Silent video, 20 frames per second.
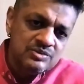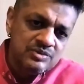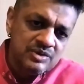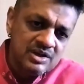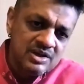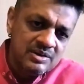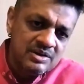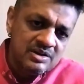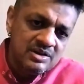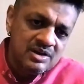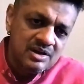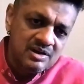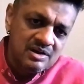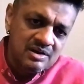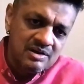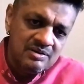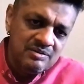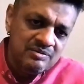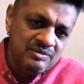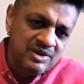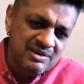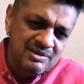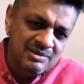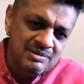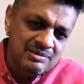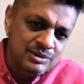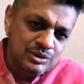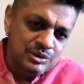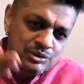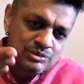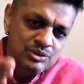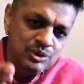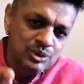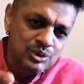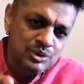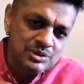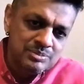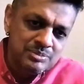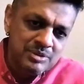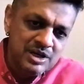we
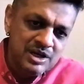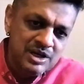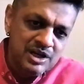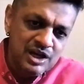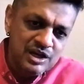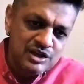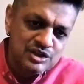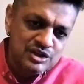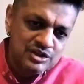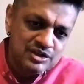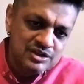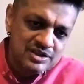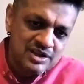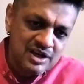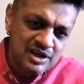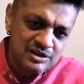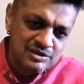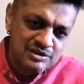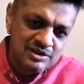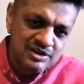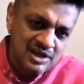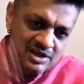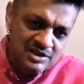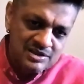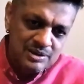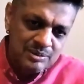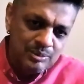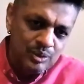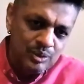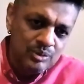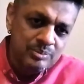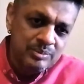chose miniatures actually as the mode,